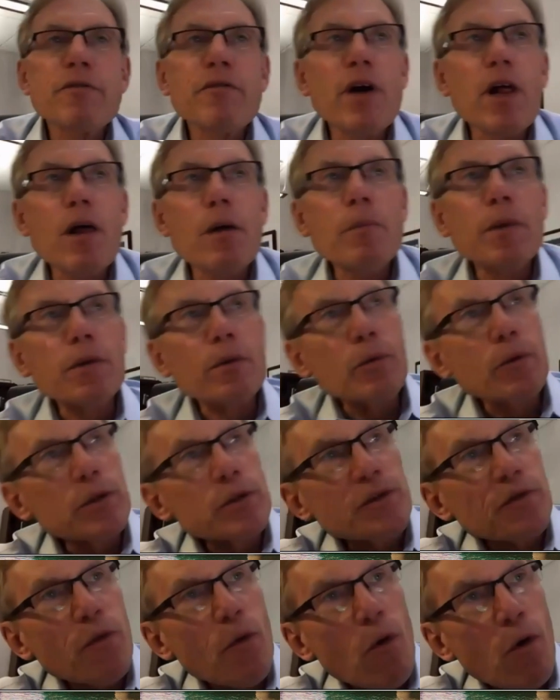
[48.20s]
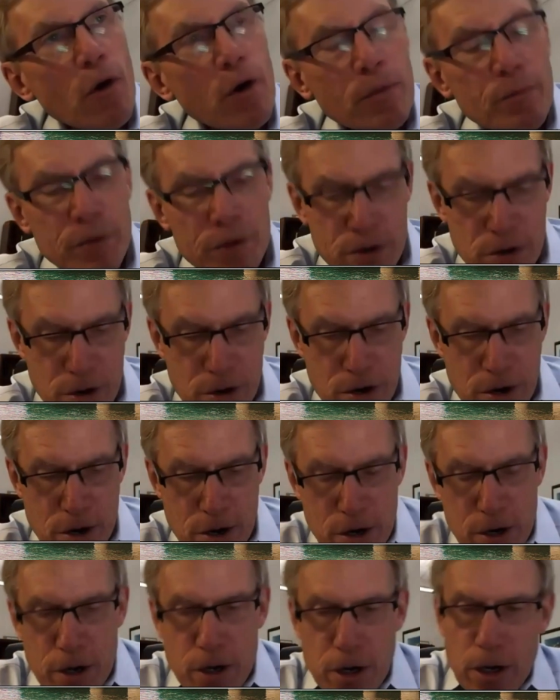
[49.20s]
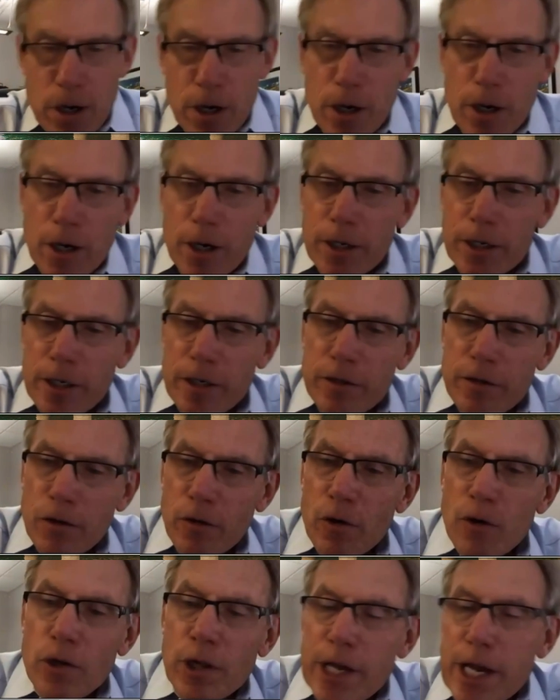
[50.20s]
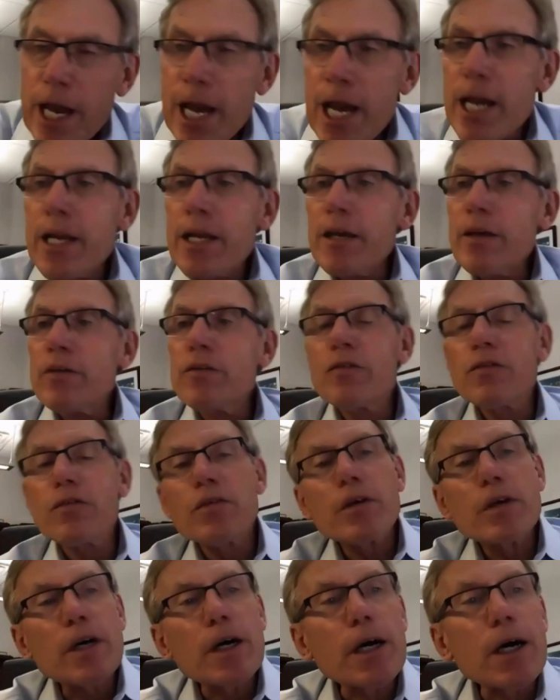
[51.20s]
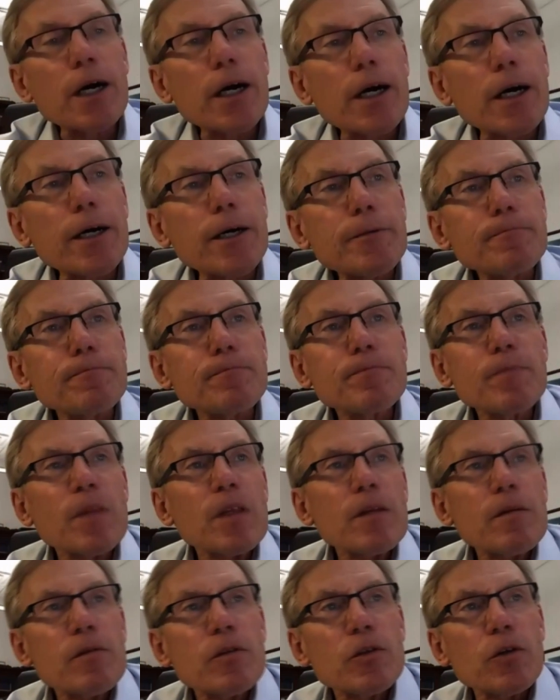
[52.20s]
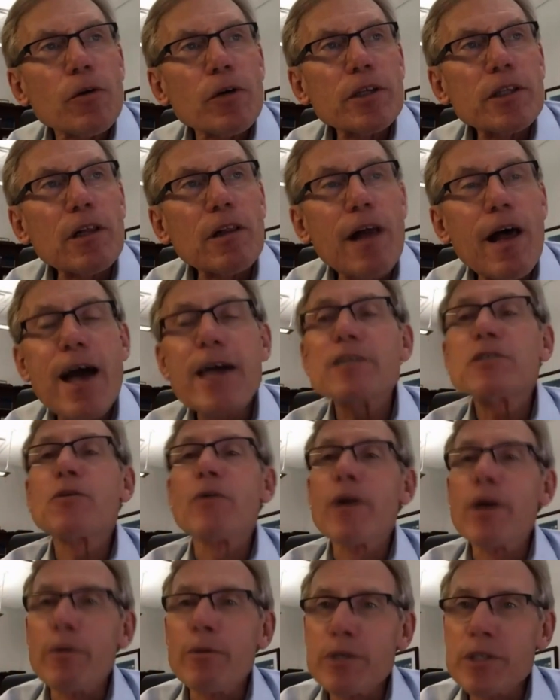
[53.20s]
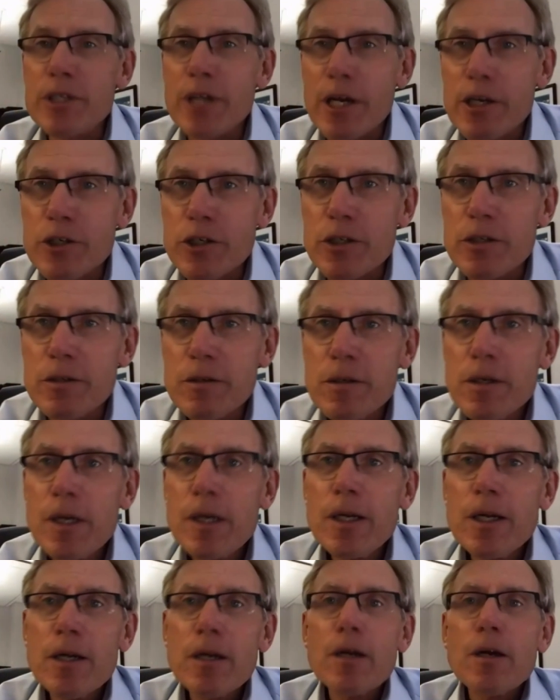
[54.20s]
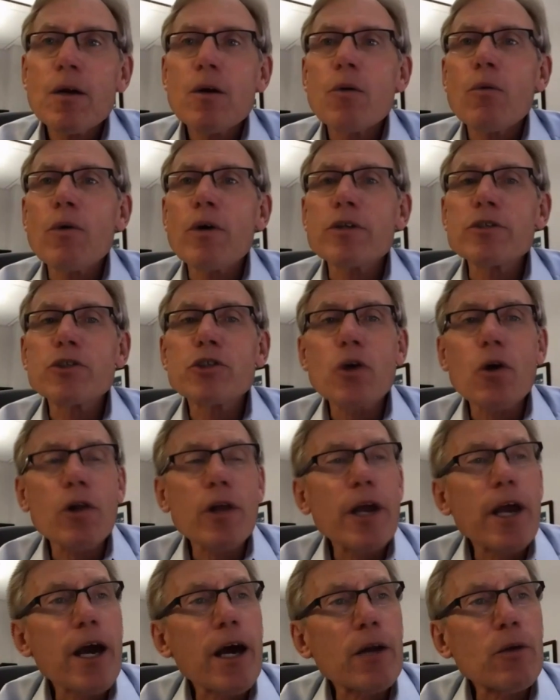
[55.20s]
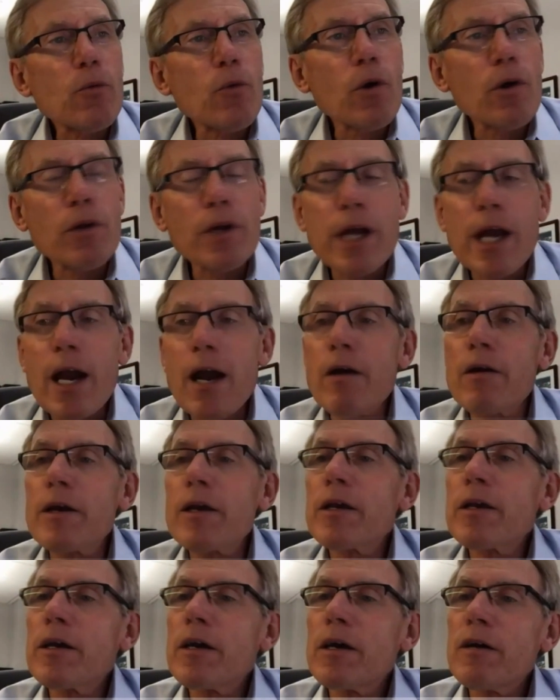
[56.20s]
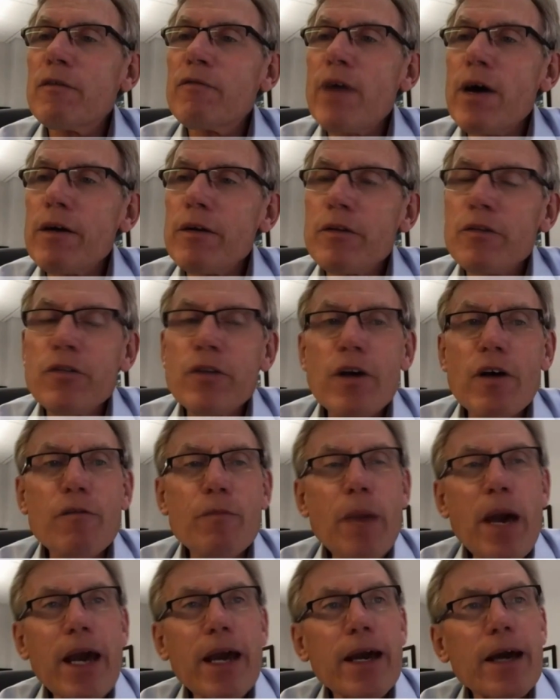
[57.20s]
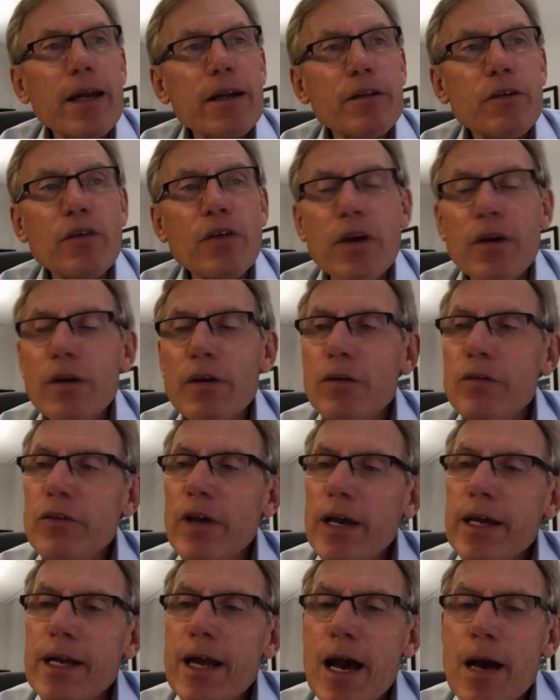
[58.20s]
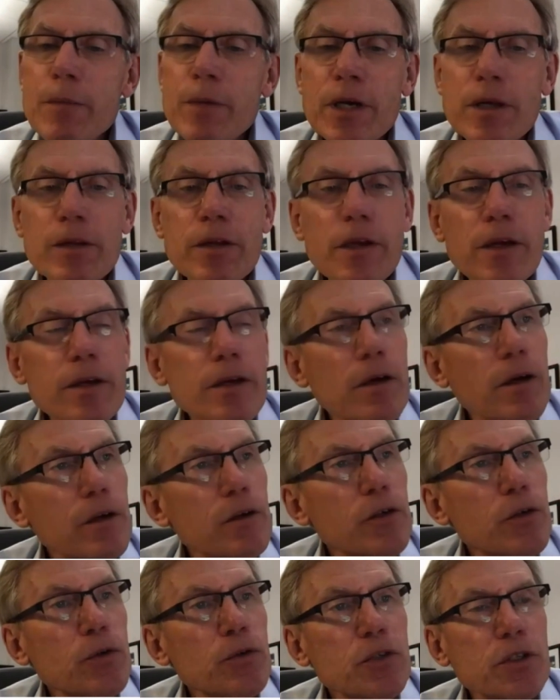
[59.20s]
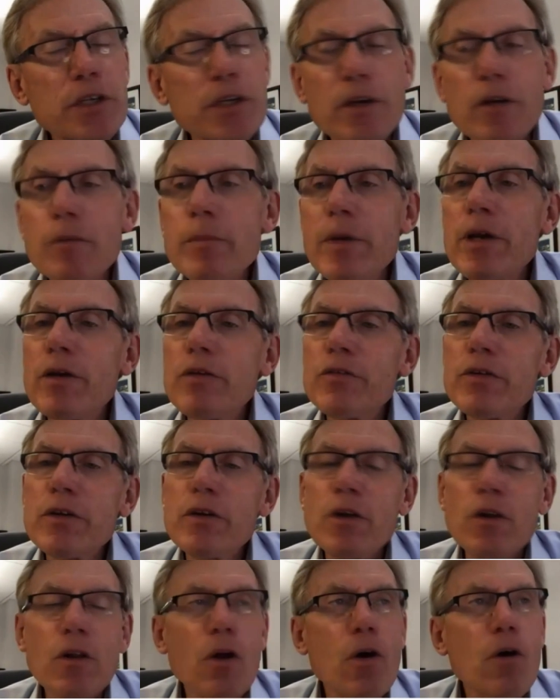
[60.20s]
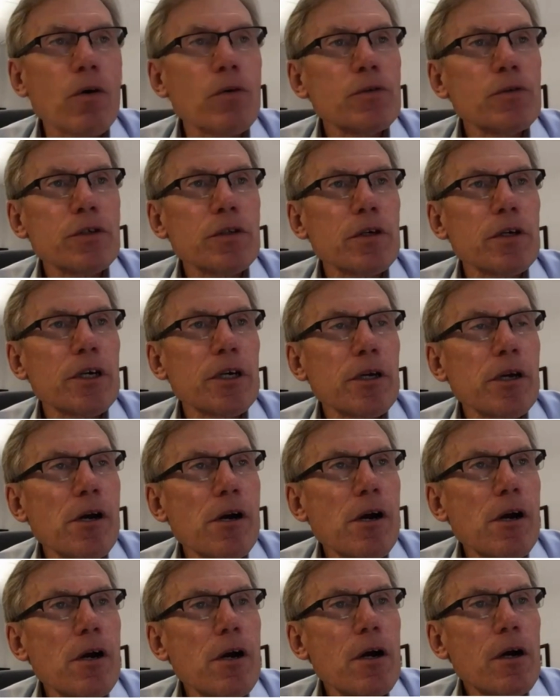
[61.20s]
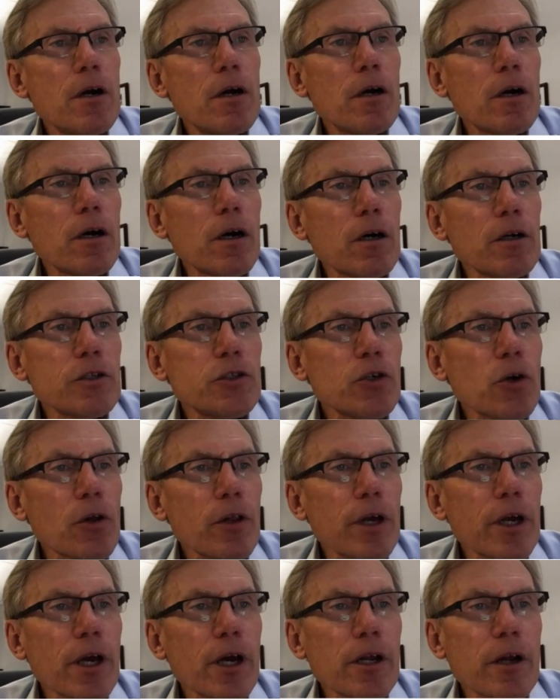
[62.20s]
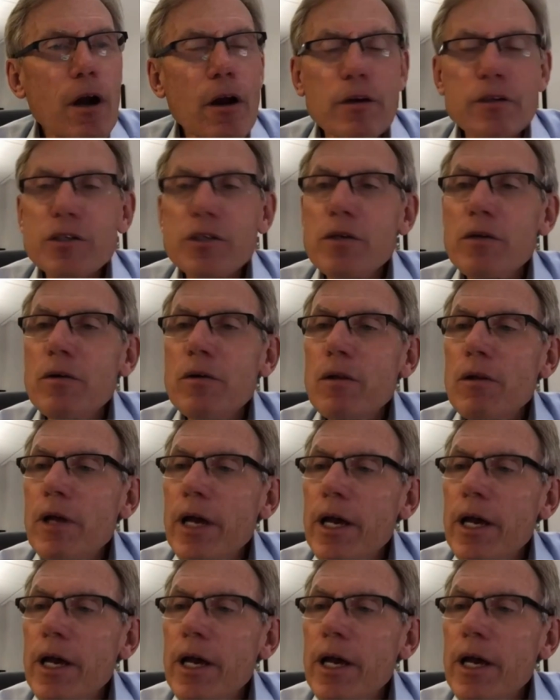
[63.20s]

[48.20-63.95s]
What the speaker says: Development was formed in the early 80s during the last Great Recession, when Joliet and Will County found itself back on its heels economically. Two steel mills had closed. The Joliet Arsenal